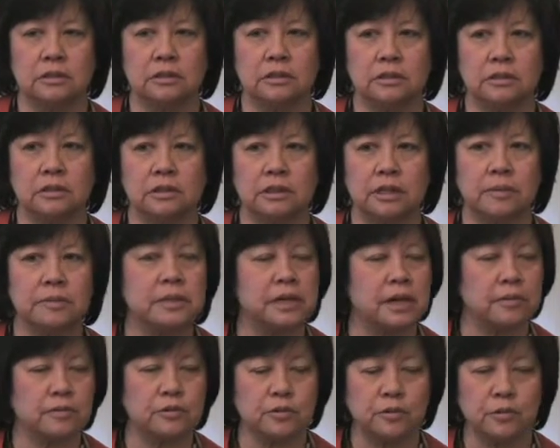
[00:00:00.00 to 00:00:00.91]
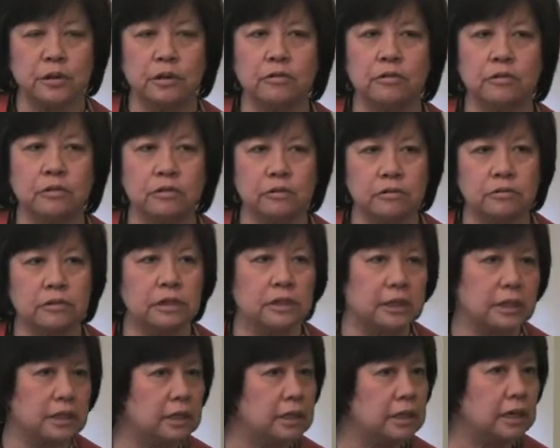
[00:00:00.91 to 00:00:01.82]
sometimes we were
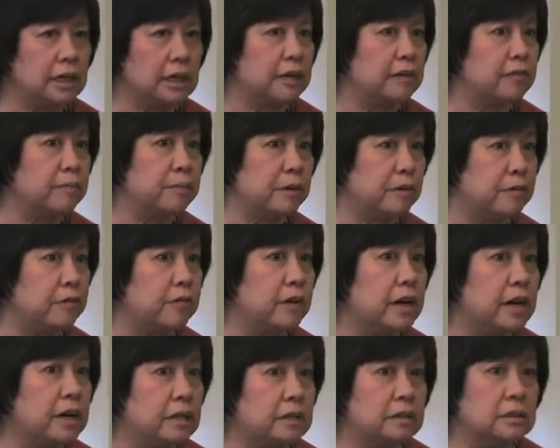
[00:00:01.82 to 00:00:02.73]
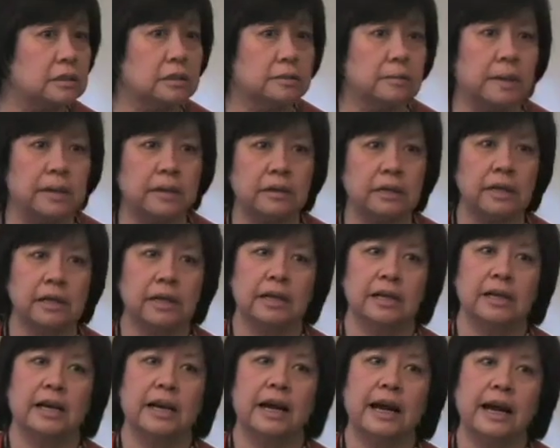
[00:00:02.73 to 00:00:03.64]
really kind of befuddled about
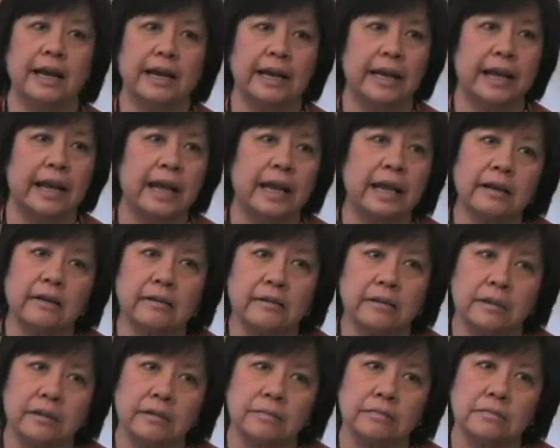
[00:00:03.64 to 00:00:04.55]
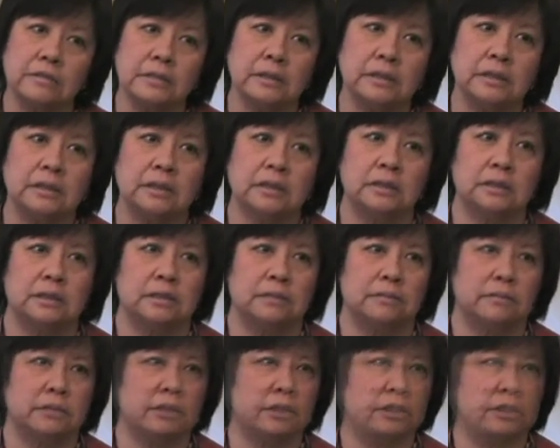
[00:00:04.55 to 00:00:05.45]
how to handle them
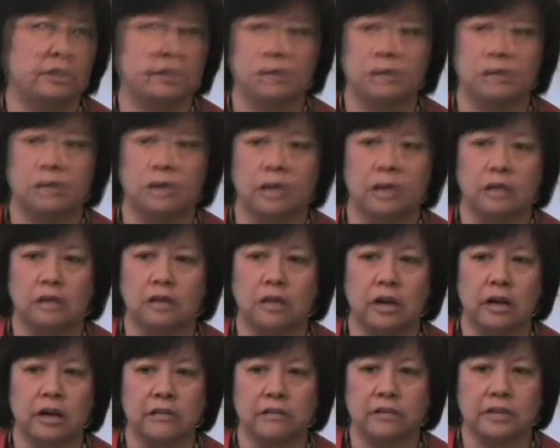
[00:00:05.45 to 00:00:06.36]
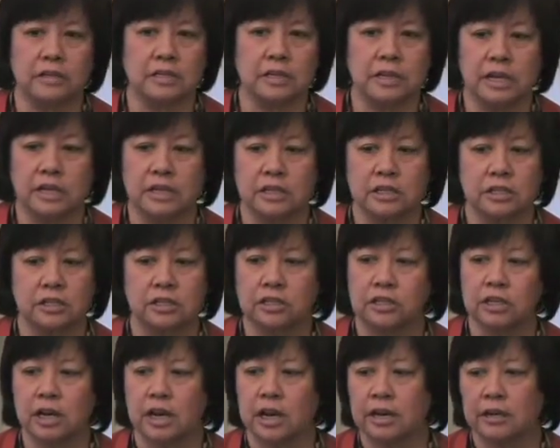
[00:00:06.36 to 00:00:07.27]
because um, not a lot of us had
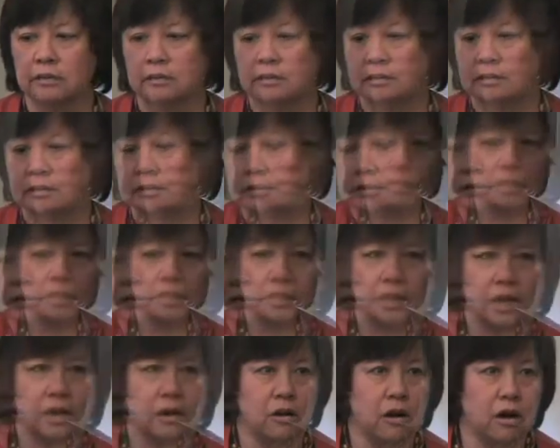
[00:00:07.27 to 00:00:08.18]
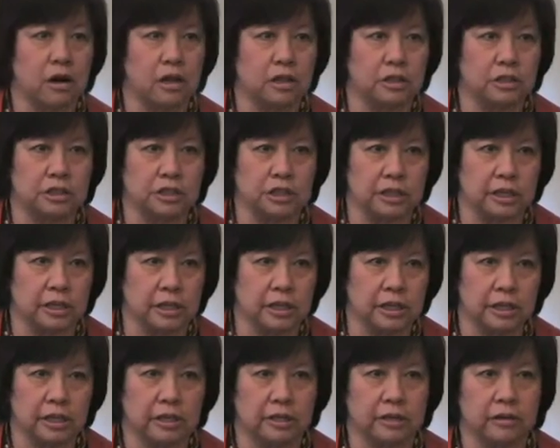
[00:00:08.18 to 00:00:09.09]
child psychology
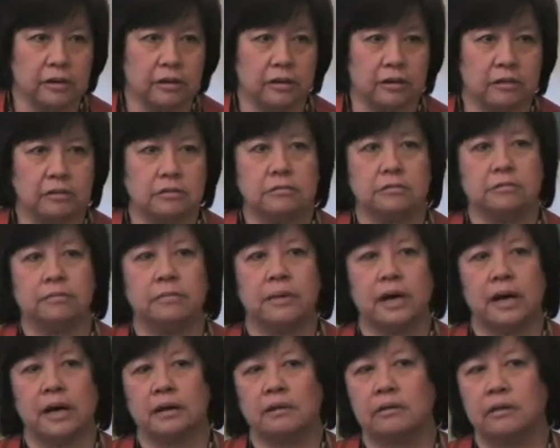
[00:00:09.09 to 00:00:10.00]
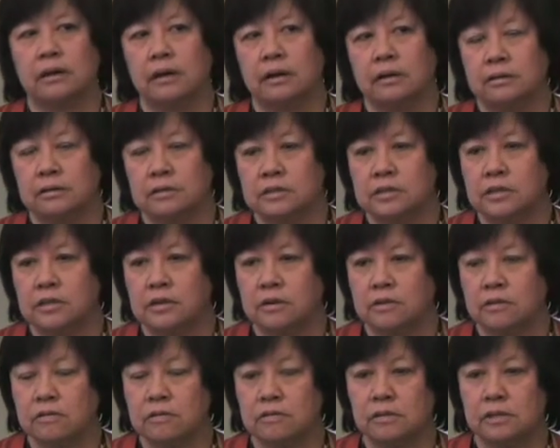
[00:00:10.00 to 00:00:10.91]
in our background.
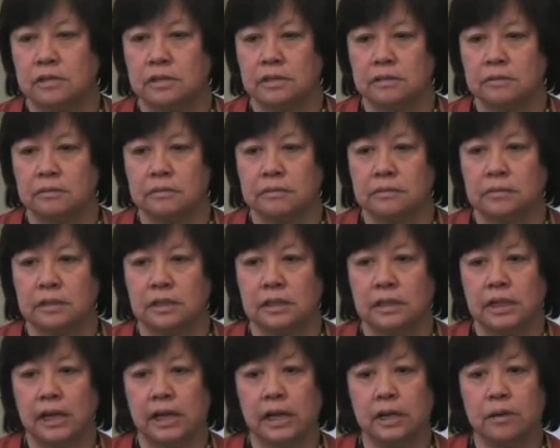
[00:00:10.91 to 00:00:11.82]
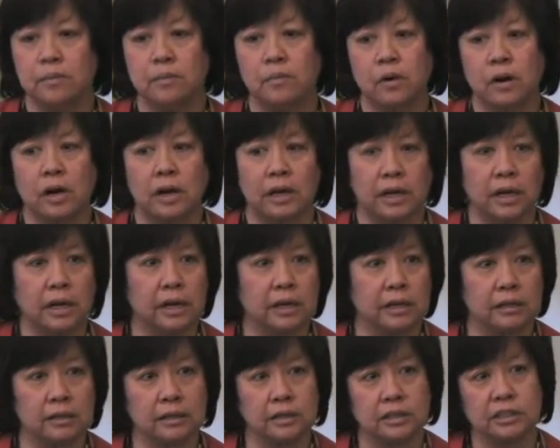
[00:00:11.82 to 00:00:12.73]
So um, Elaine brought
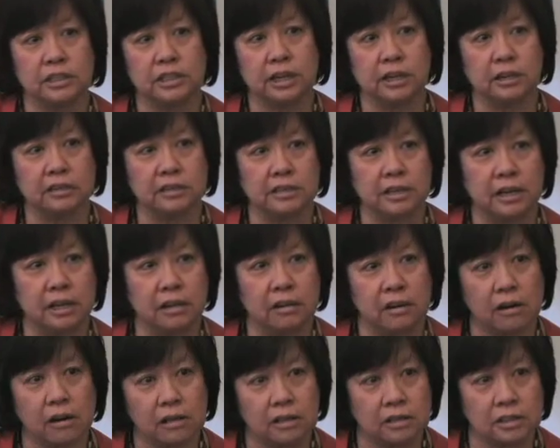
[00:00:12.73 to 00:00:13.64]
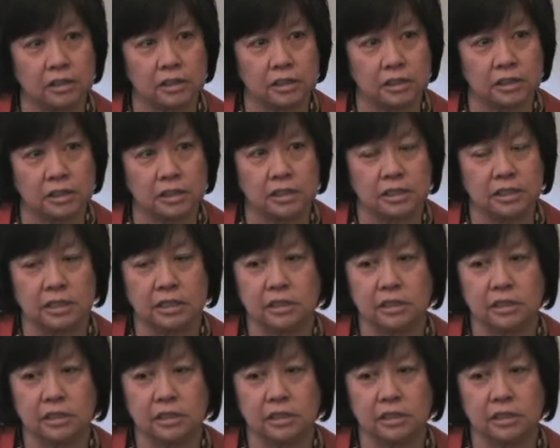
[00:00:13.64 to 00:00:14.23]
in a child psychologist